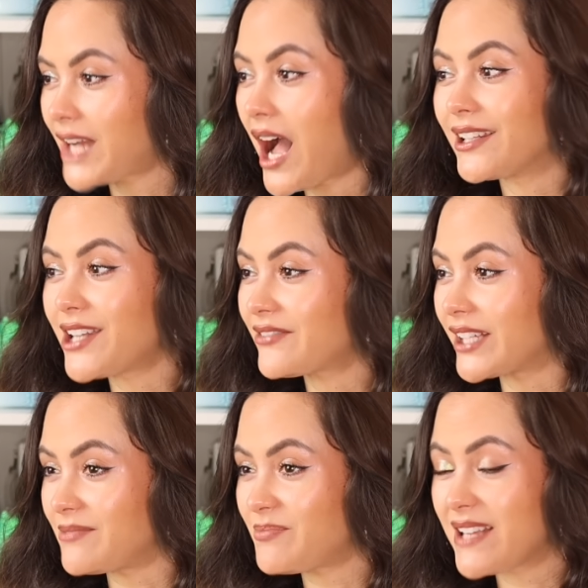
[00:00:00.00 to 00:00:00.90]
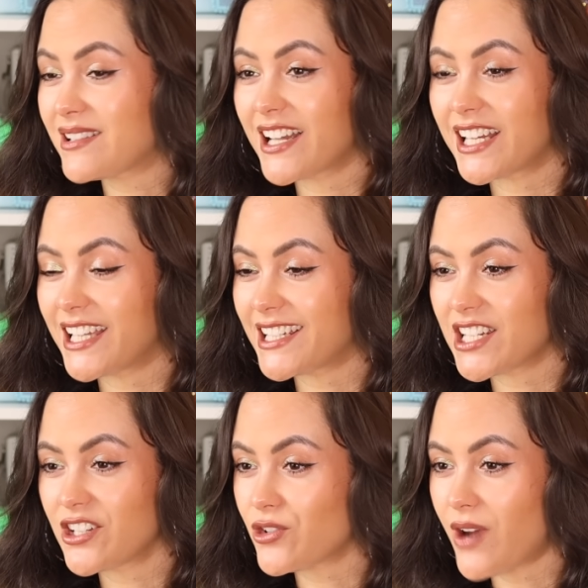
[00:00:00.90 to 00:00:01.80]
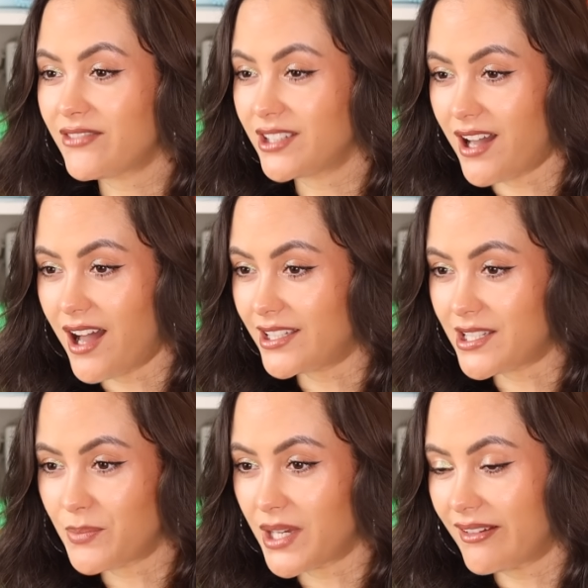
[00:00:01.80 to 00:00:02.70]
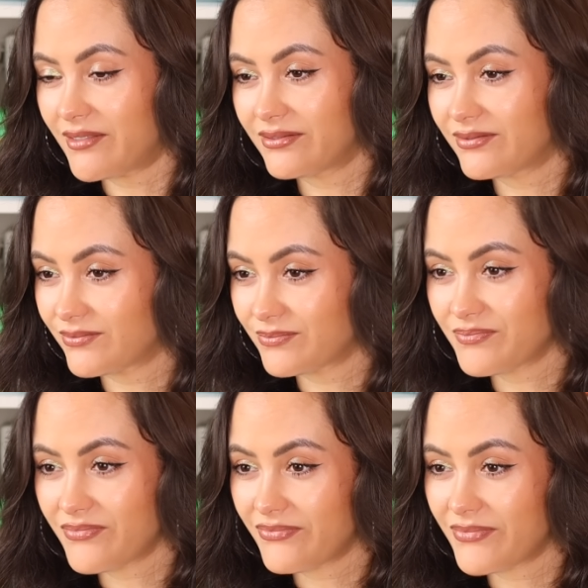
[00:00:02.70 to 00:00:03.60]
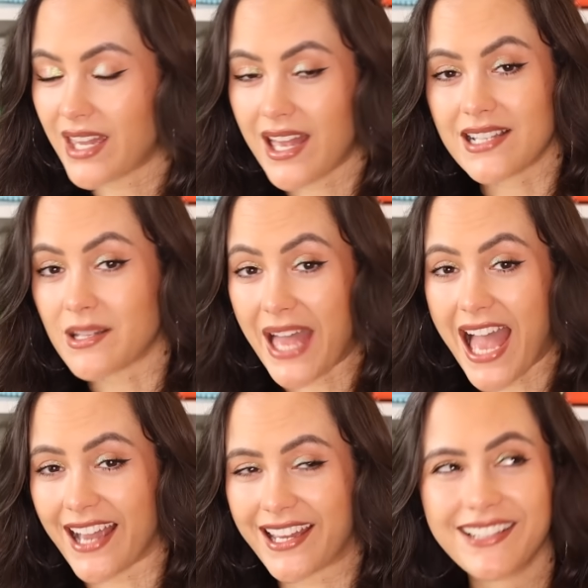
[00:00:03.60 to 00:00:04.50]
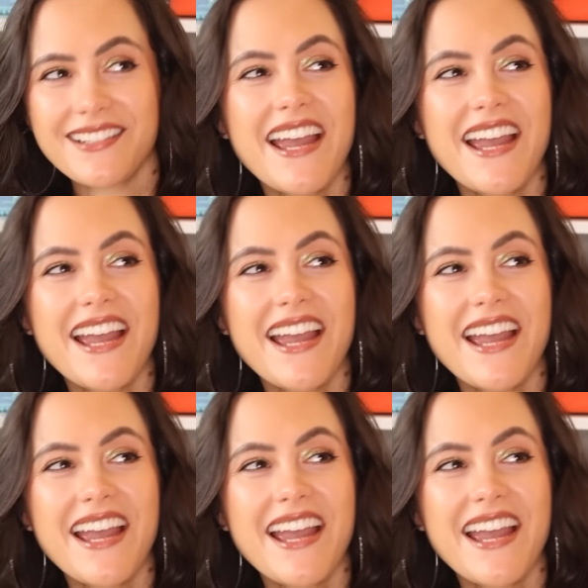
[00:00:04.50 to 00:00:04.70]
I love it. It's like collecting a travel guide, but as a bag.